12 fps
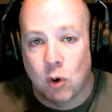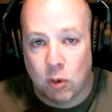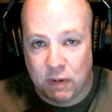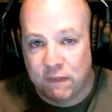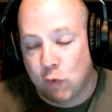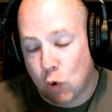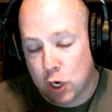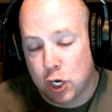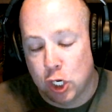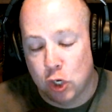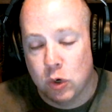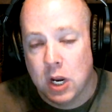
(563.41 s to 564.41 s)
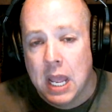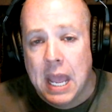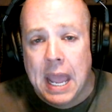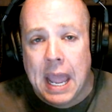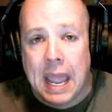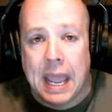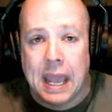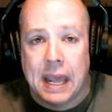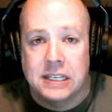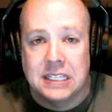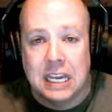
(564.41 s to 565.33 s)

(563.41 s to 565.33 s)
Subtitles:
or before noon and